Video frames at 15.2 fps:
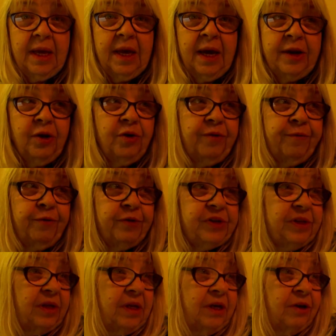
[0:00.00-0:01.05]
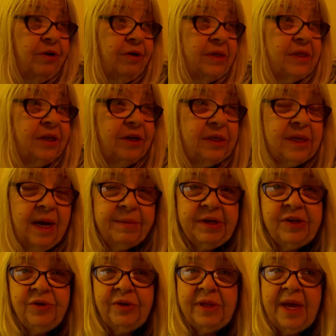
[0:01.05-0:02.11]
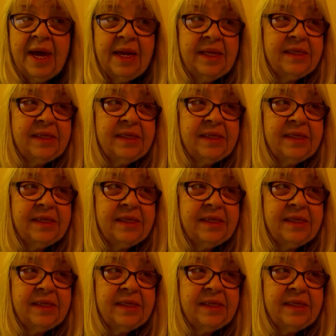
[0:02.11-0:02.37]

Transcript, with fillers: I know the first of the year is a good time to do that.